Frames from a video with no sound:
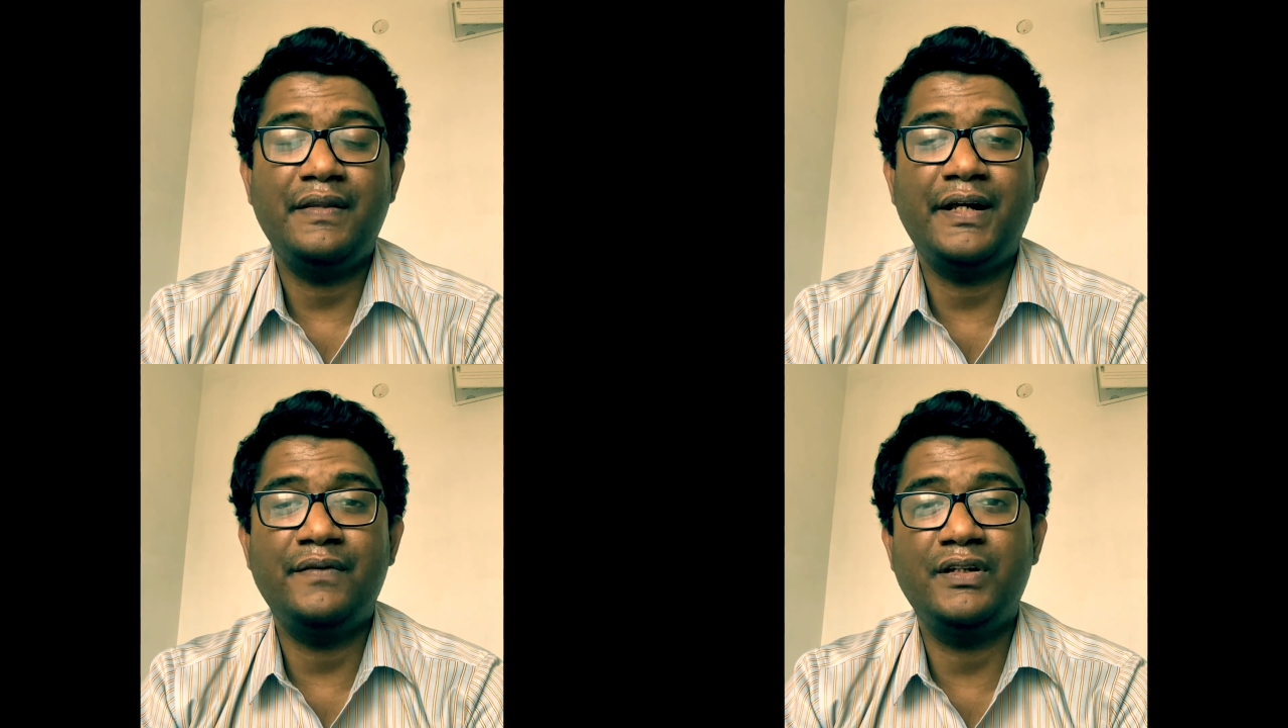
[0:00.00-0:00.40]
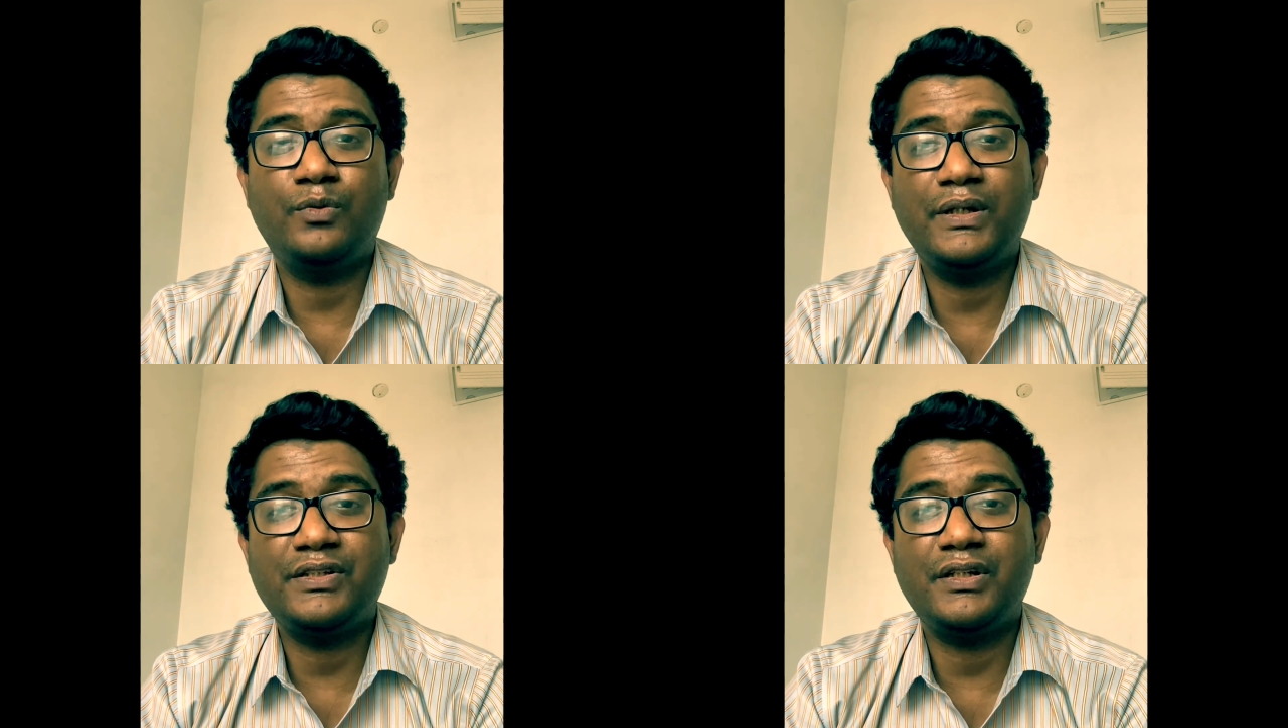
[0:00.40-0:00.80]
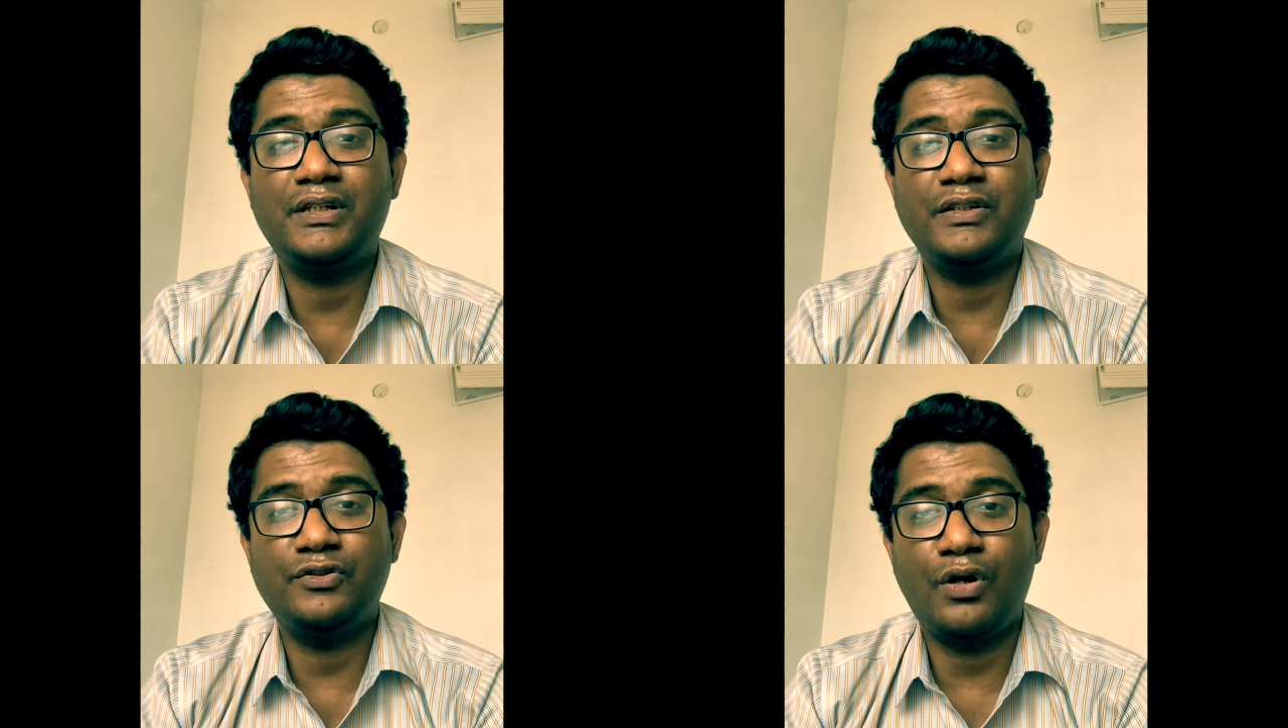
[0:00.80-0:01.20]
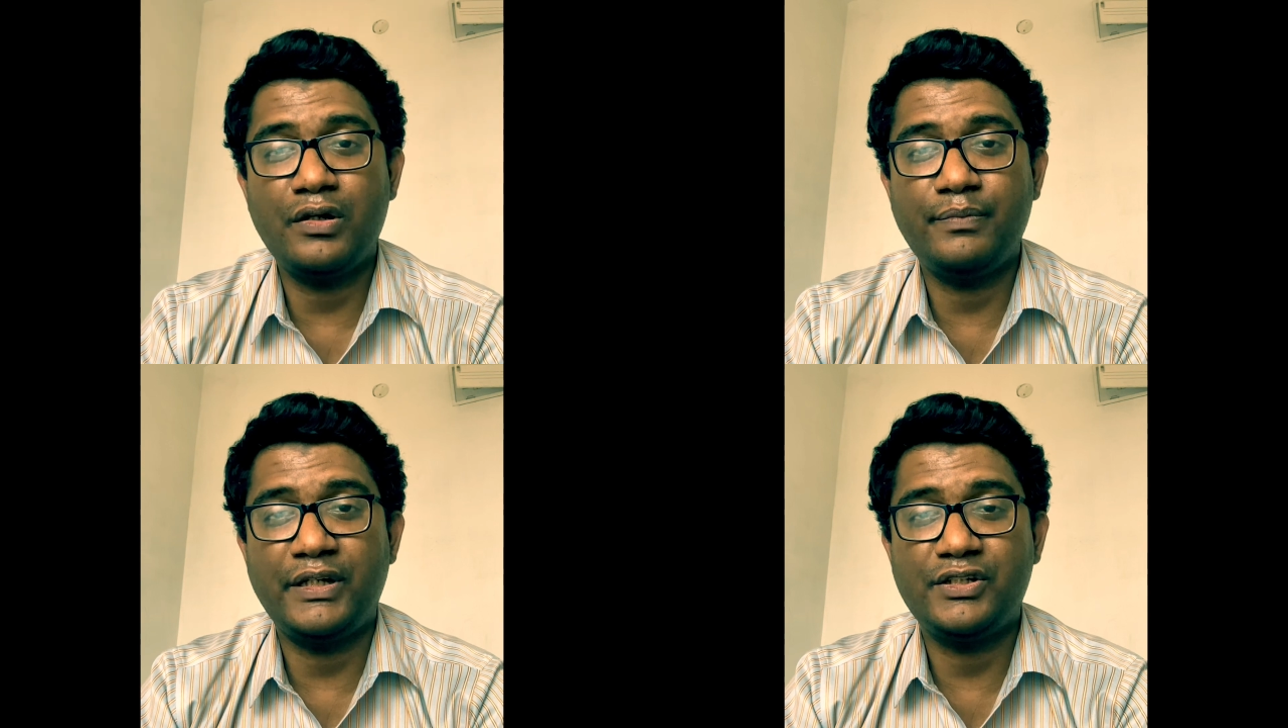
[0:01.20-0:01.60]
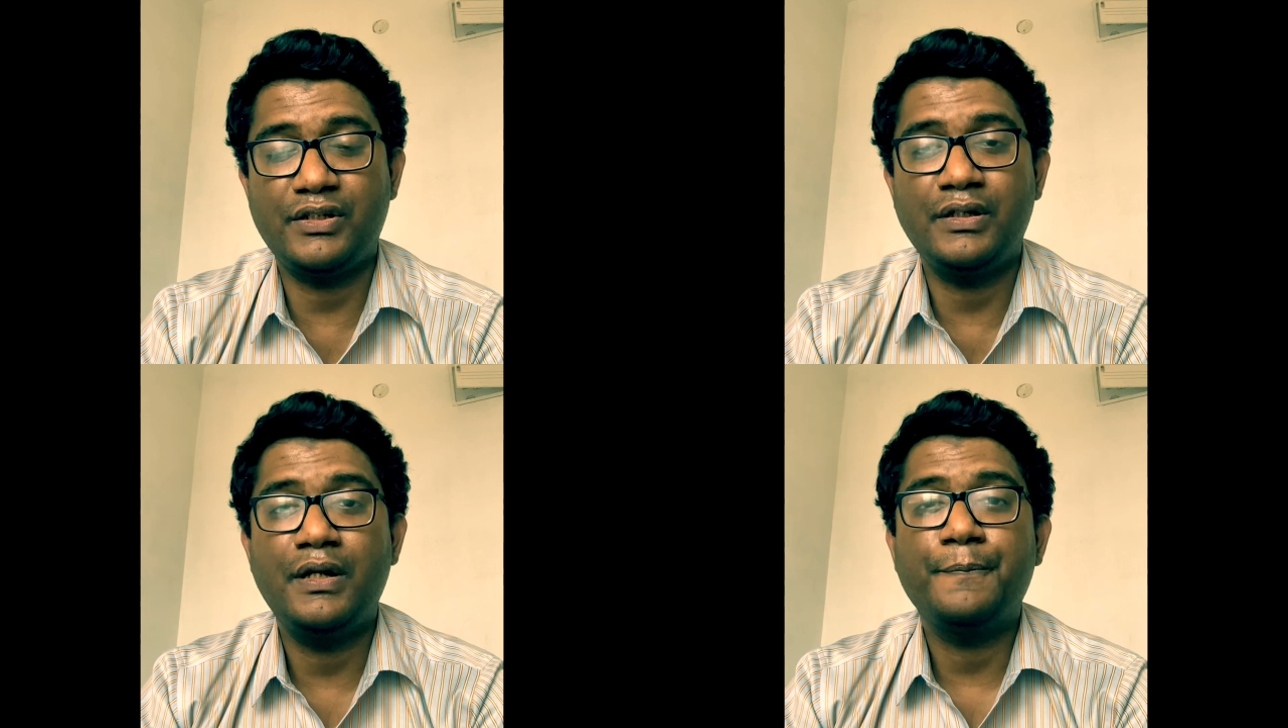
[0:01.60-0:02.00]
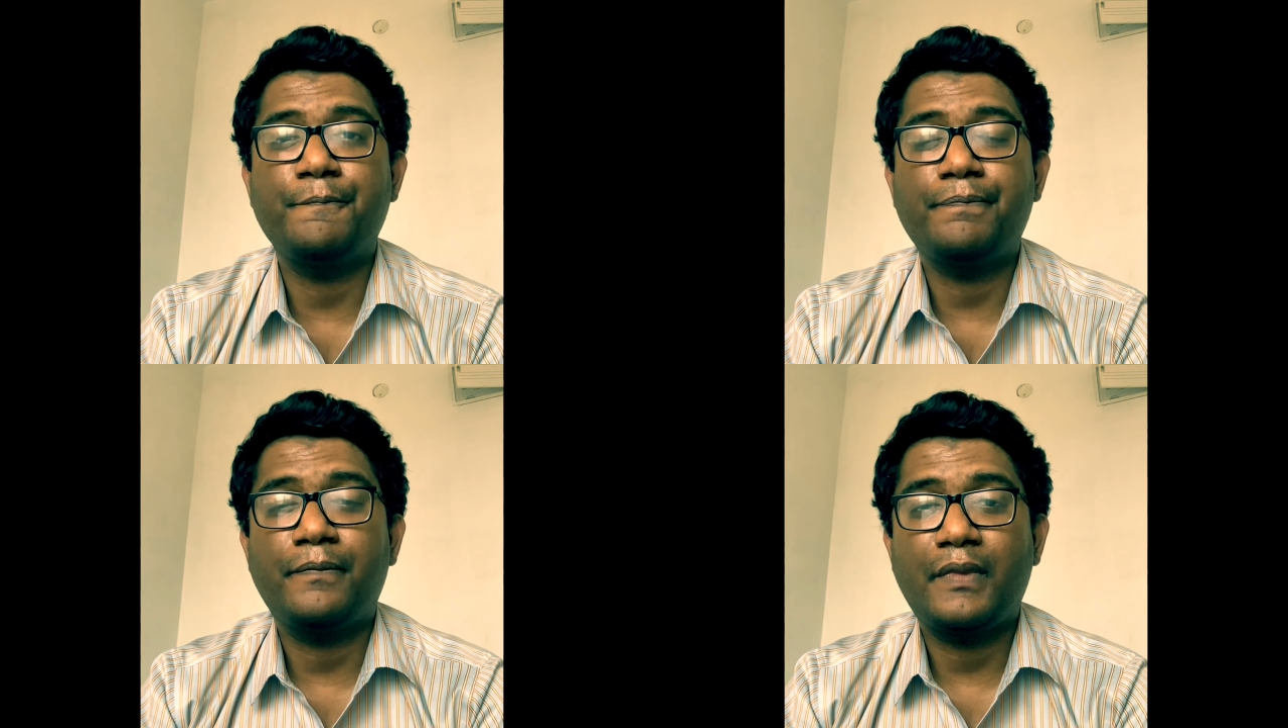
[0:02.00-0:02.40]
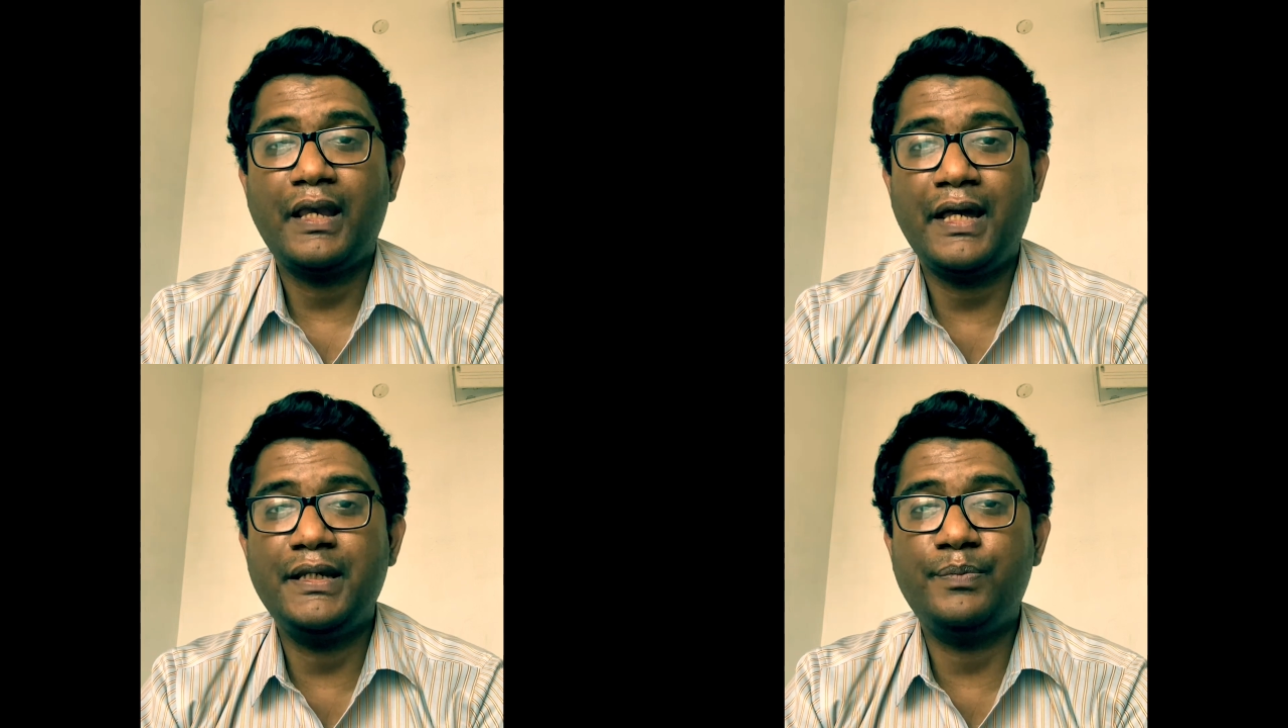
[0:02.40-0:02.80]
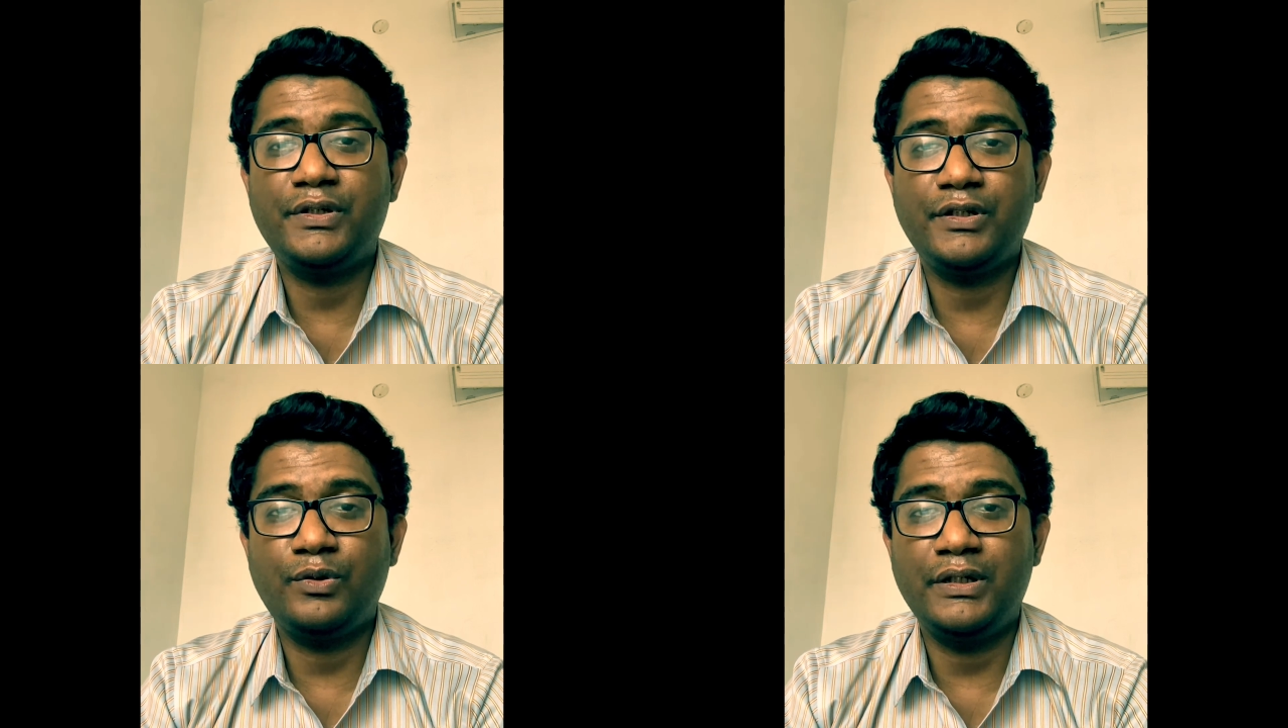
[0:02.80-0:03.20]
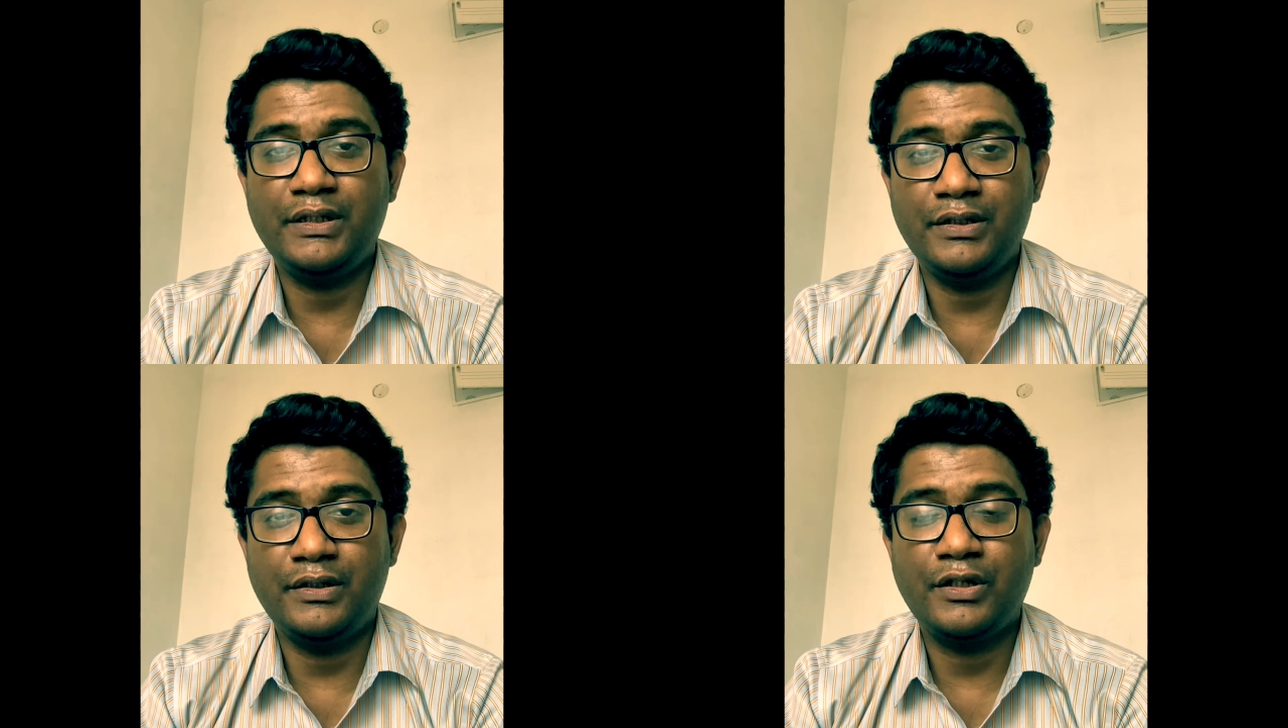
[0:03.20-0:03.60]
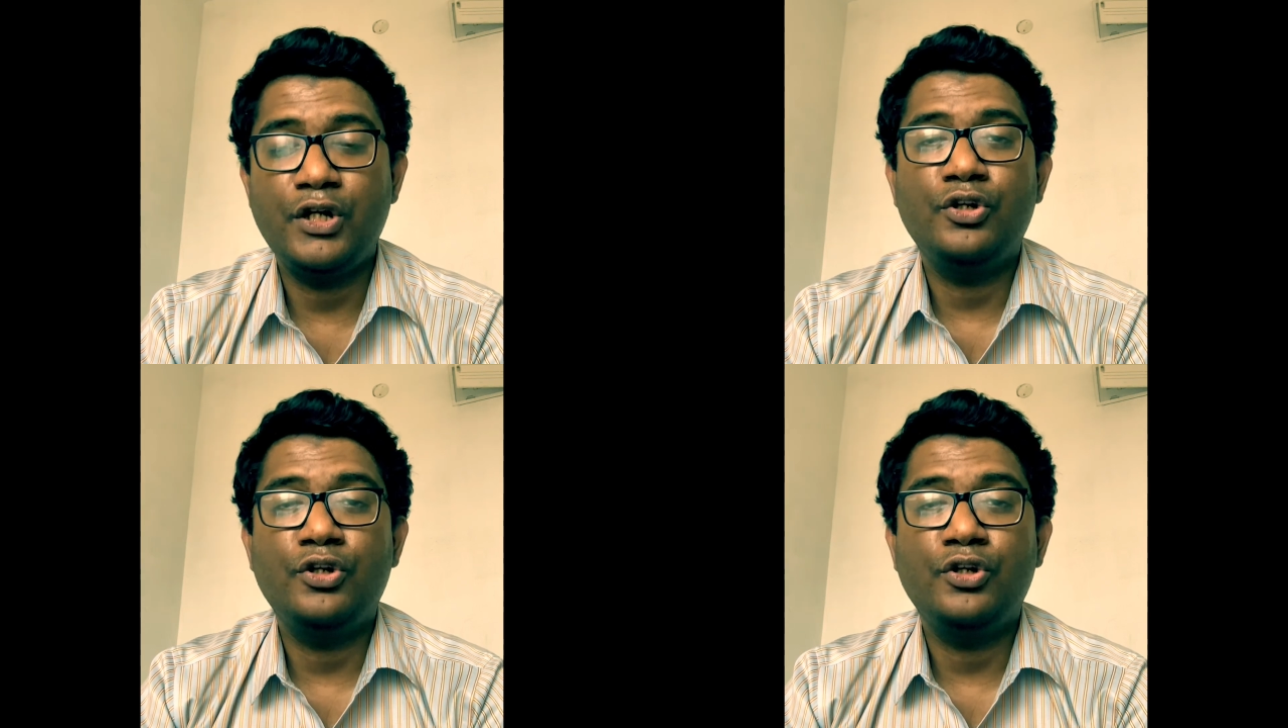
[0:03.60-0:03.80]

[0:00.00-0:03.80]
that if the question does not mention any particular ear,